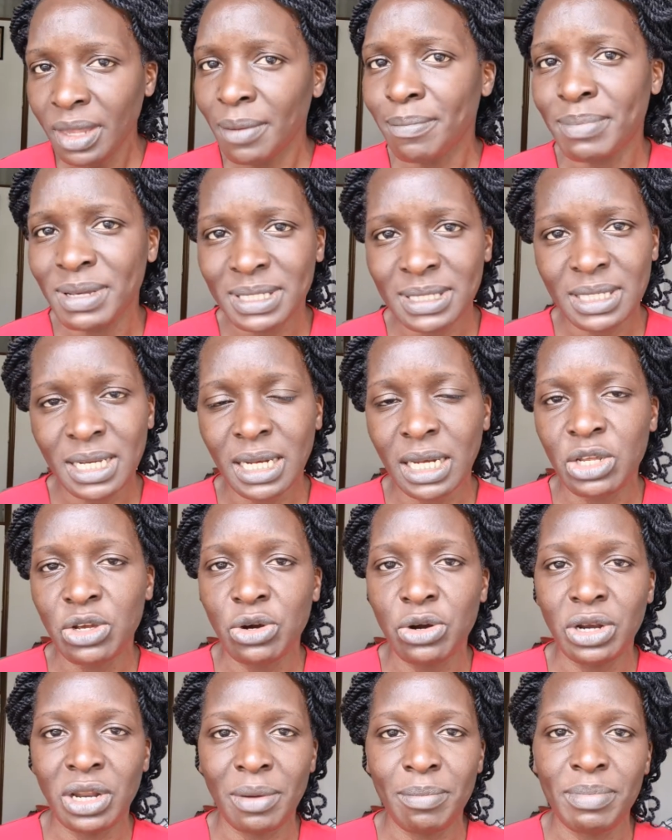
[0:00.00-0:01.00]
basically you're
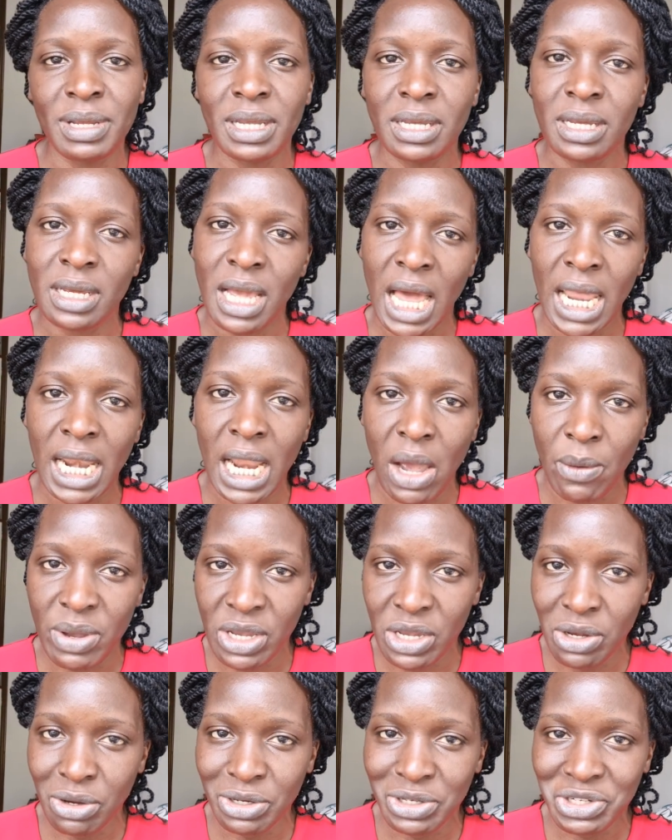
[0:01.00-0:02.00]
gonna be allowing
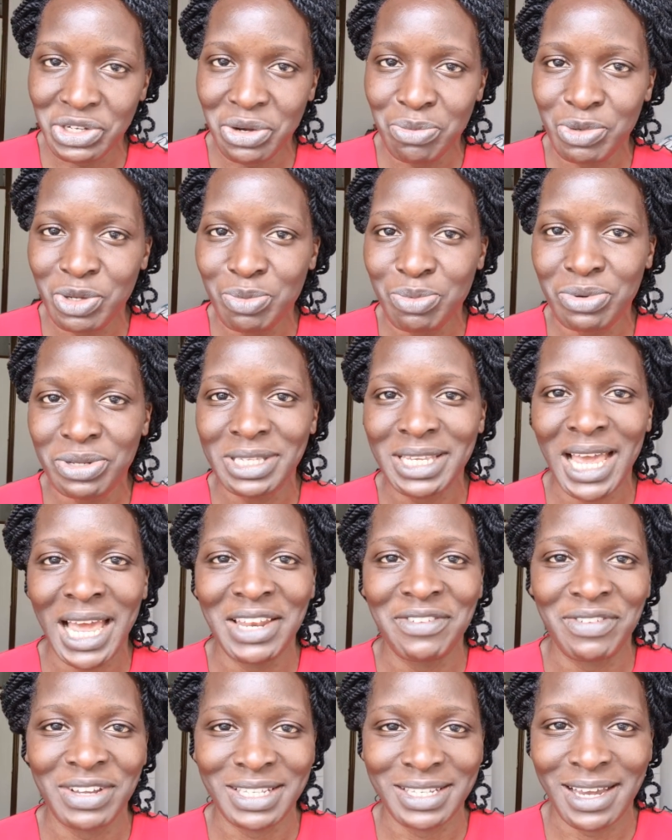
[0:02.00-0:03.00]
youtube to put
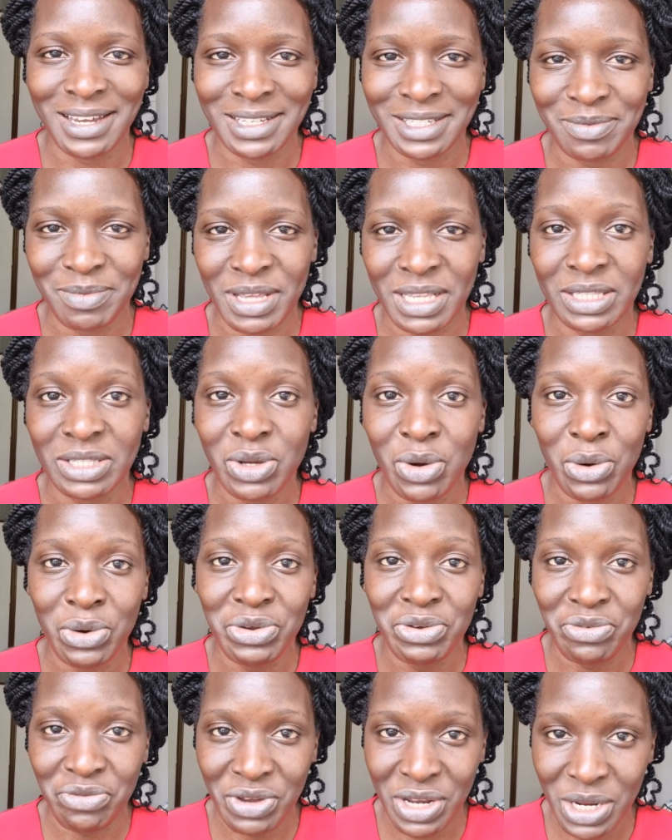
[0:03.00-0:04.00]
advertisements on
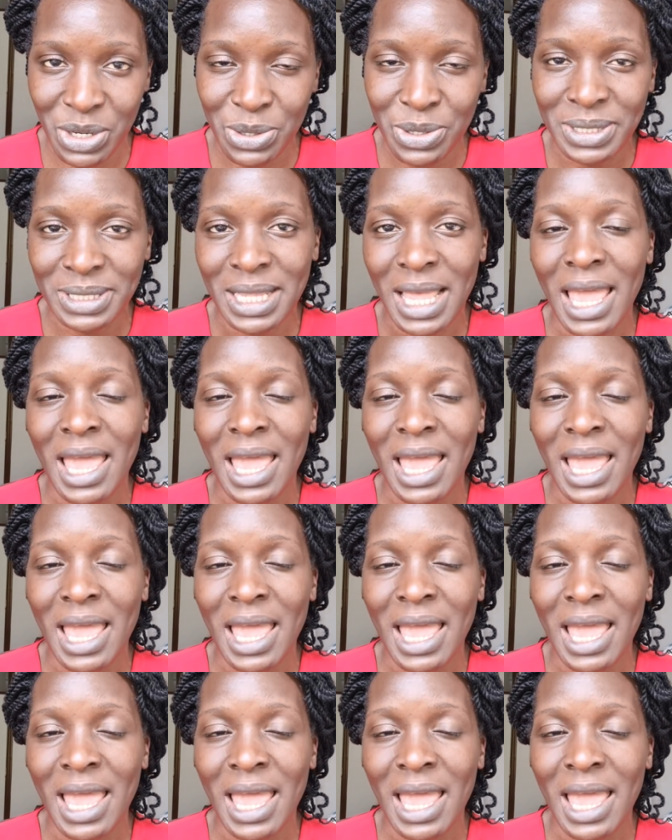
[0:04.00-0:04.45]
your videos